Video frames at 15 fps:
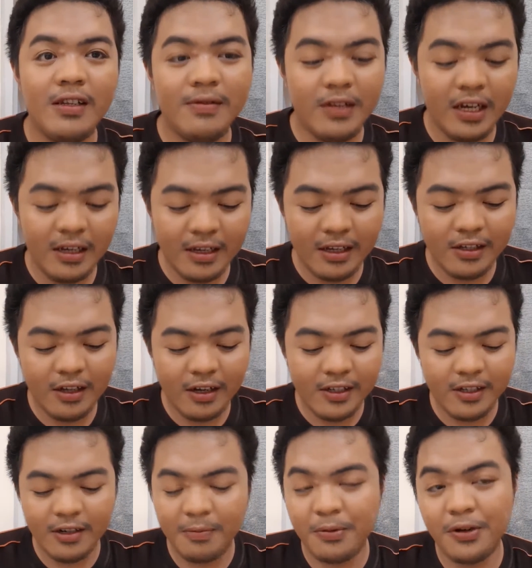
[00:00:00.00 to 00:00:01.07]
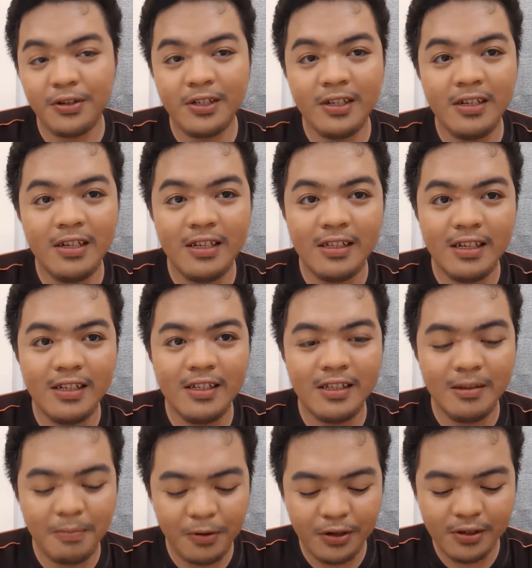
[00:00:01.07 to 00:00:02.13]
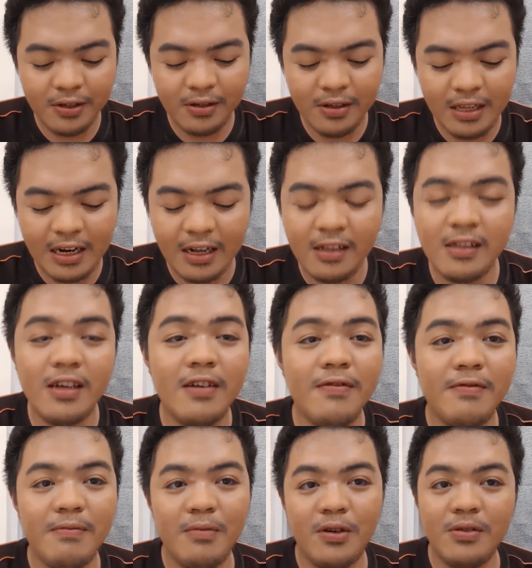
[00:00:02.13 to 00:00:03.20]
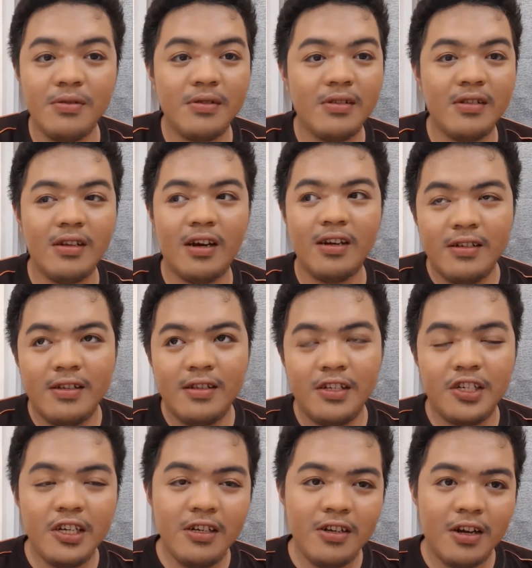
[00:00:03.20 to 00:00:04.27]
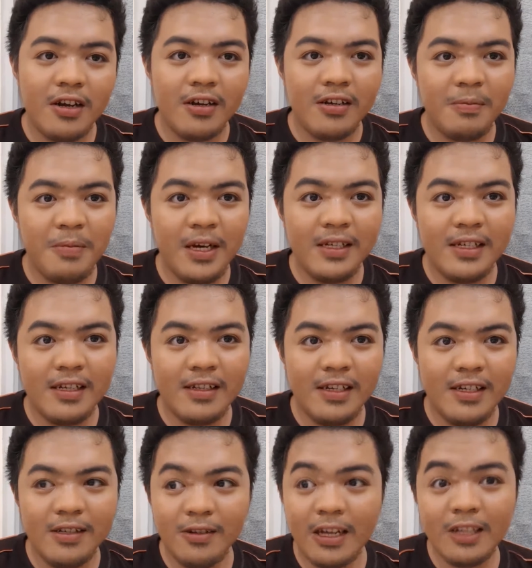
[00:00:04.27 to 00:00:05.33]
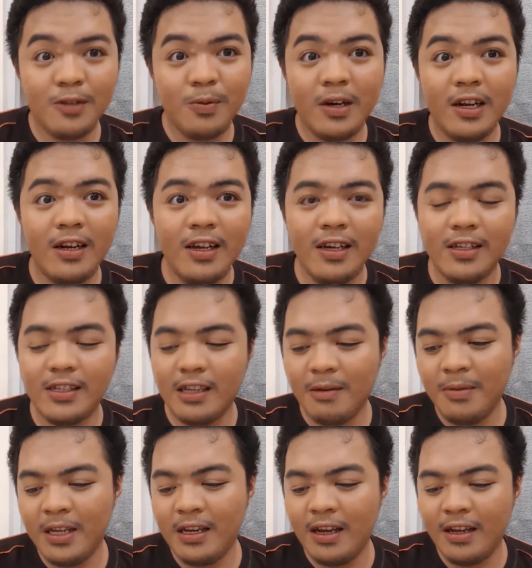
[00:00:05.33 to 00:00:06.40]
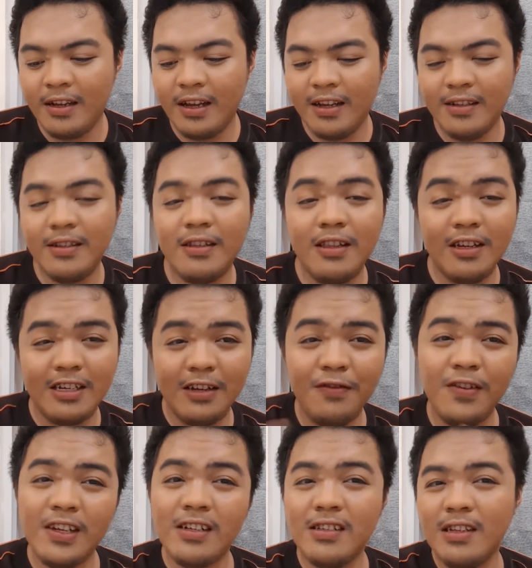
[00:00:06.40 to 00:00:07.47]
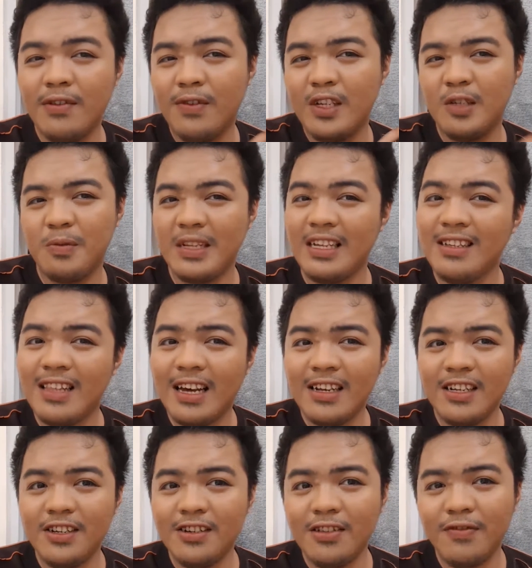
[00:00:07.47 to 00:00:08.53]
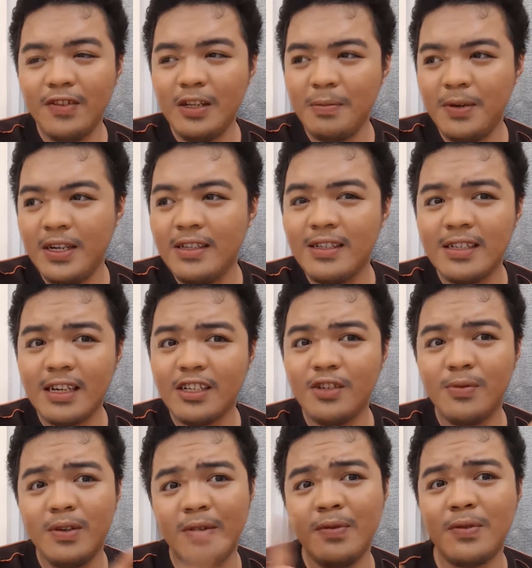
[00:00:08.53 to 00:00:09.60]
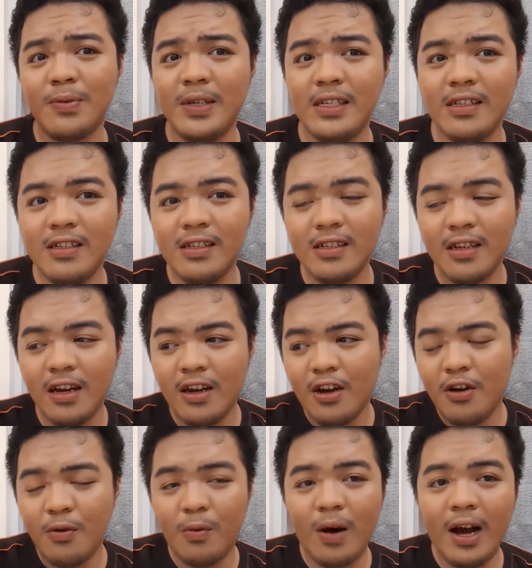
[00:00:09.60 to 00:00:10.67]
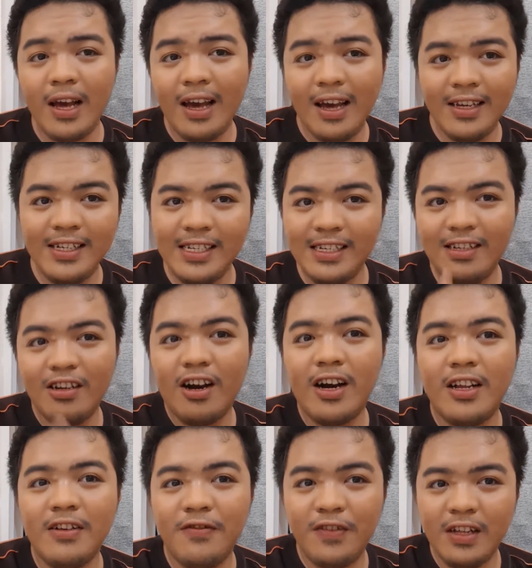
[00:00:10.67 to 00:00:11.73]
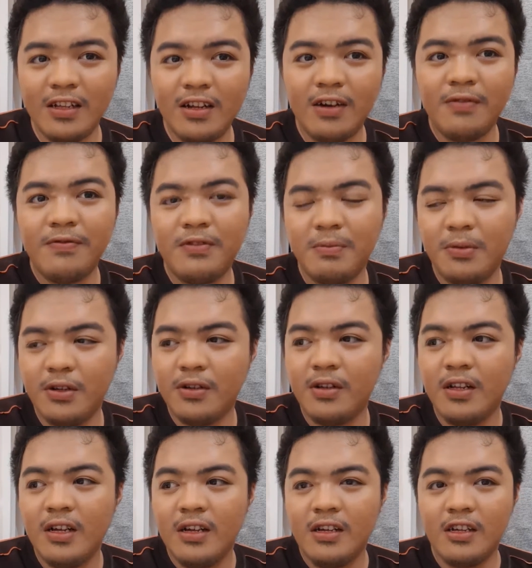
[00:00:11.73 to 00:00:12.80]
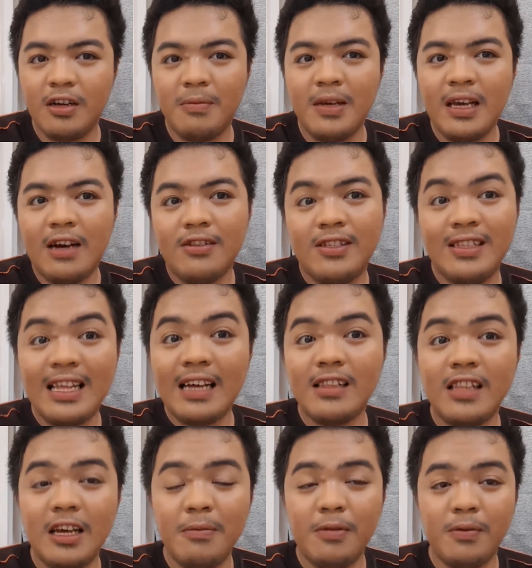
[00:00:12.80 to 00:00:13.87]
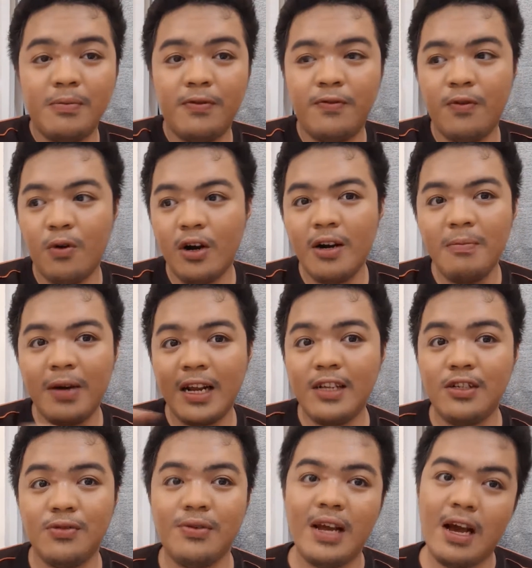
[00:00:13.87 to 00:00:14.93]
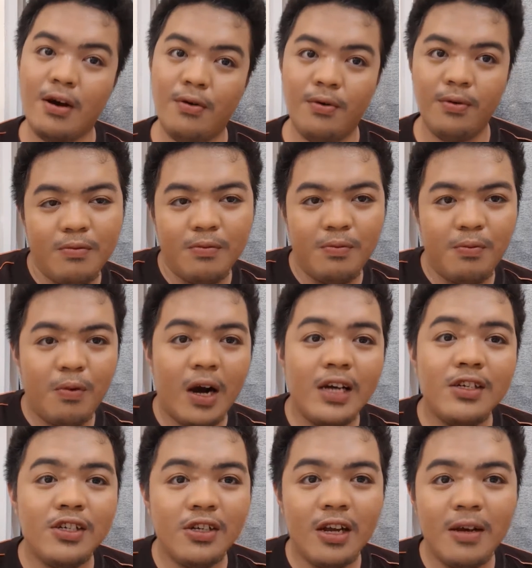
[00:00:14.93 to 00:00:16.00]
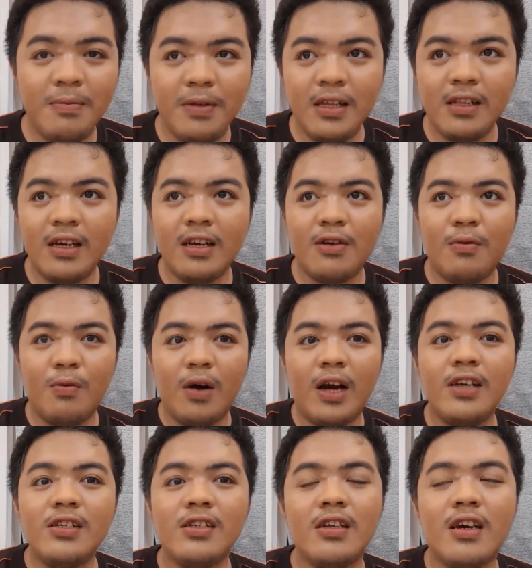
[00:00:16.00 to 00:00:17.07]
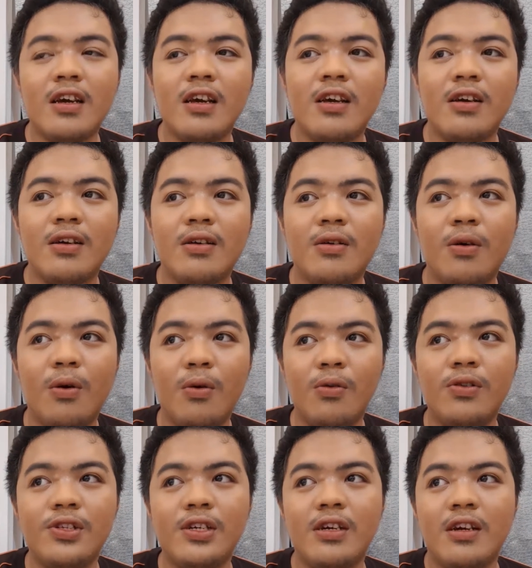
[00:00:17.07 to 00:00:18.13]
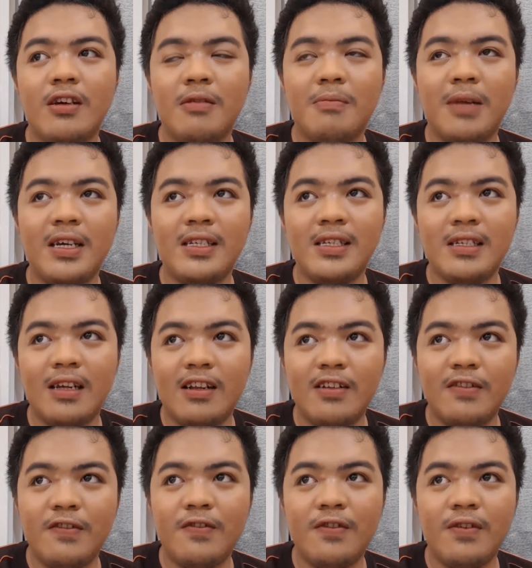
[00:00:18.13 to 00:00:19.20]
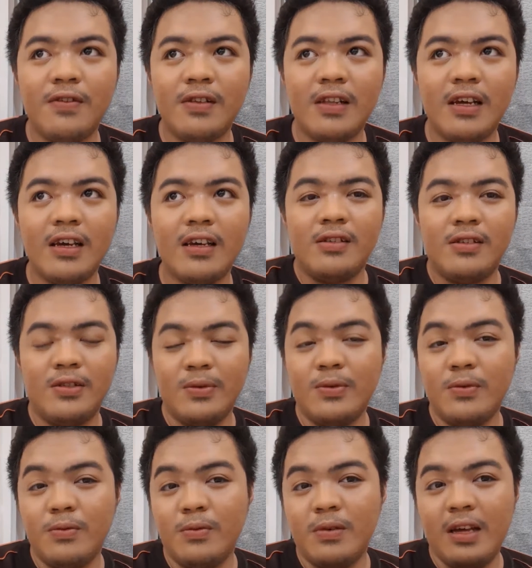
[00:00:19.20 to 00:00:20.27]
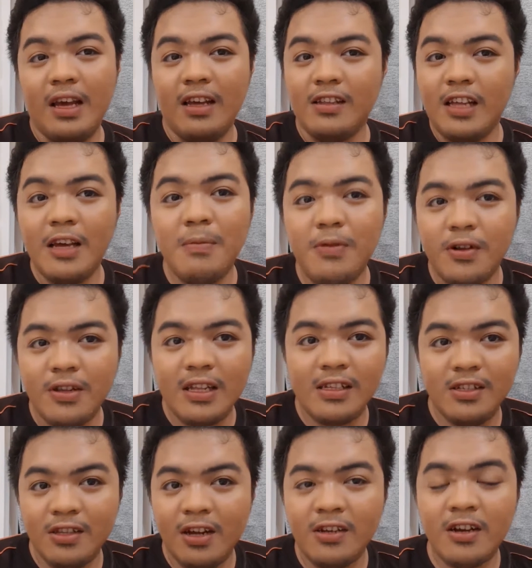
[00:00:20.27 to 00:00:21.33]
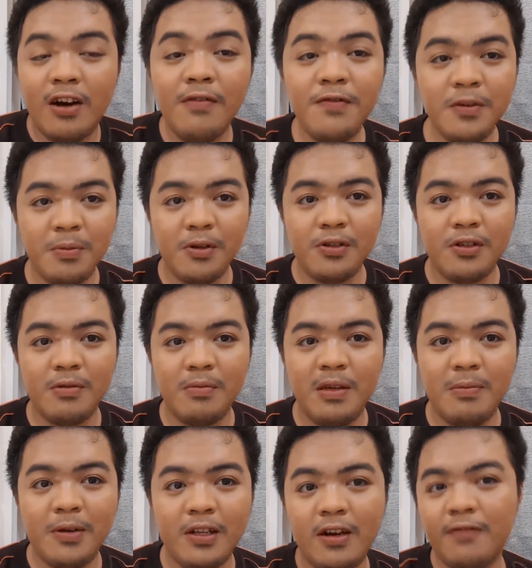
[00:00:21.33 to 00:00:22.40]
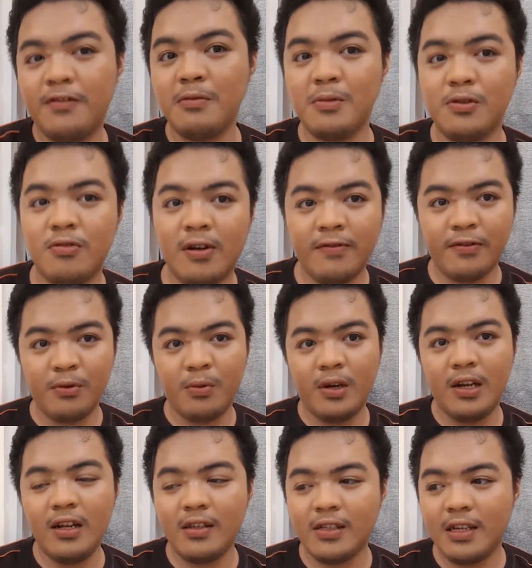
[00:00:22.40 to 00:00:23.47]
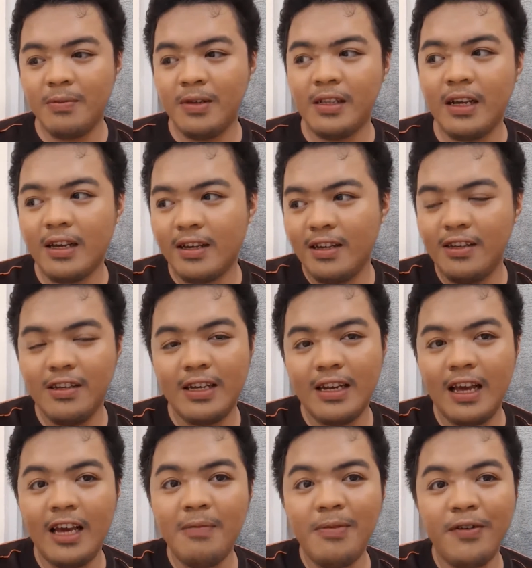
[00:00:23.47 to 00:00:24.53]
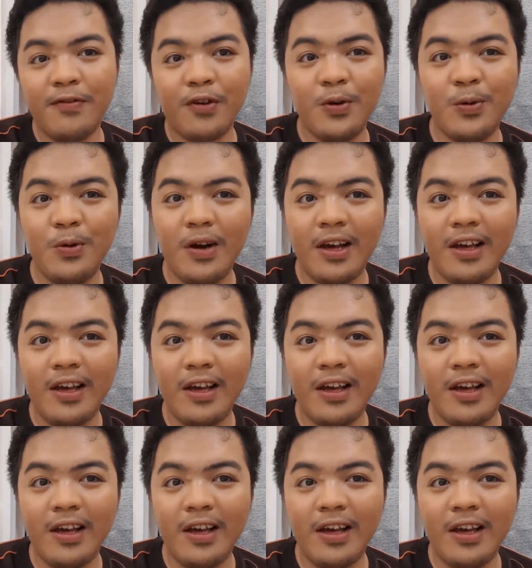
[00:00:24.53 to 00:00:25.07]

Like, as long as they're a person, it's the person that I love most, not the gender, basically. So that's what it is. I mean, and the difficulty of explaining that here in the Philippines is actually one of the reasons why I did not feel comfortable coming out to that label before, but I do now. Why should I be like, why should I hold myself like to a label that's not comfortable to me, but comfortable to everyone else? I mean, like, you can hate me for who I